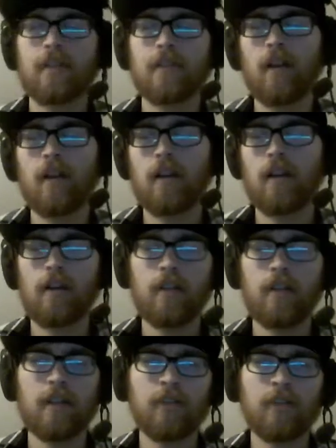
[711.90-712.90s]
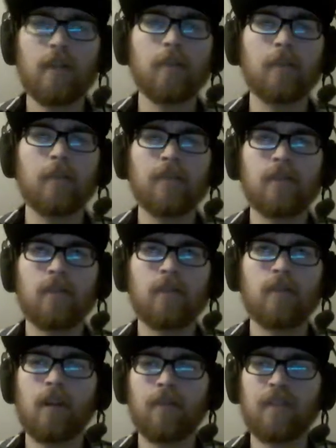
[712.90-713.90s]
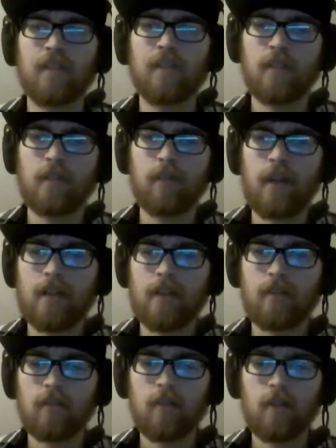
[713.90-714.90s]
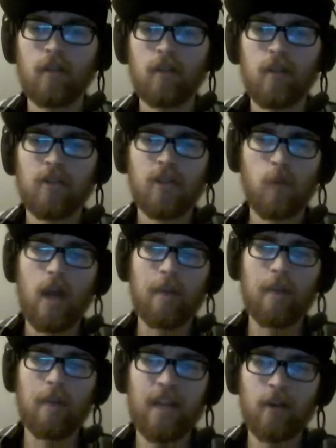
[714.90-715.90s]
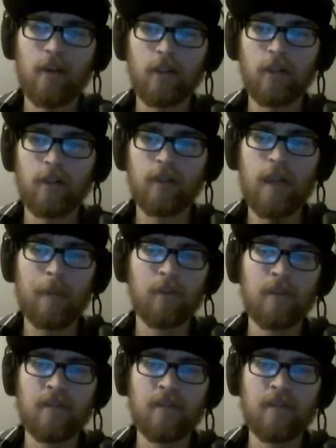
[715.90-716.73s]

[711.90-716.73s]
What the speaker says: Extremely fiscally right. Which is why I'm an anarcho-capitalist